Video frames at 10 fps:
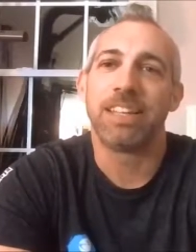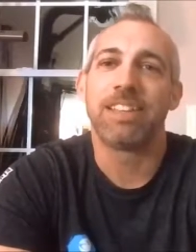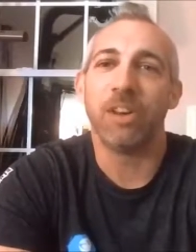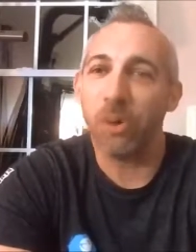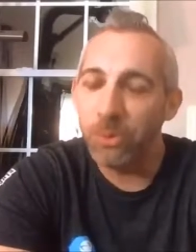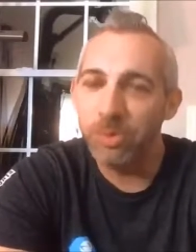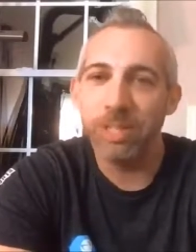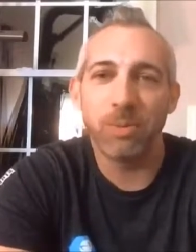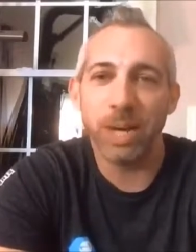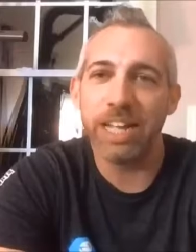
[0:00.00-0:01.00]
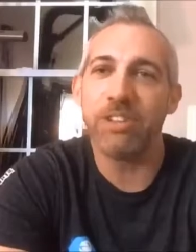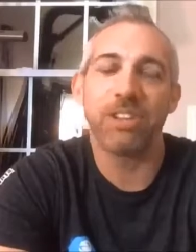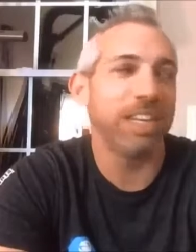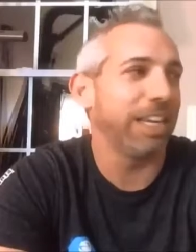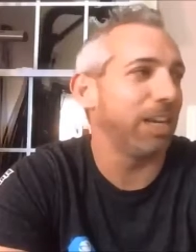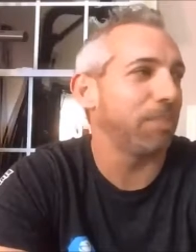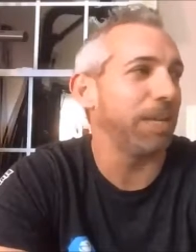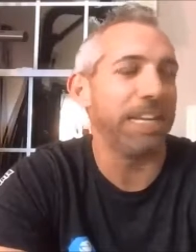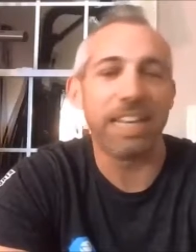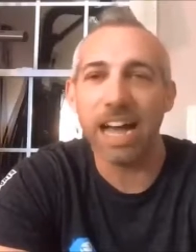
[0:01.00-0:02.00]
the only way you can get up and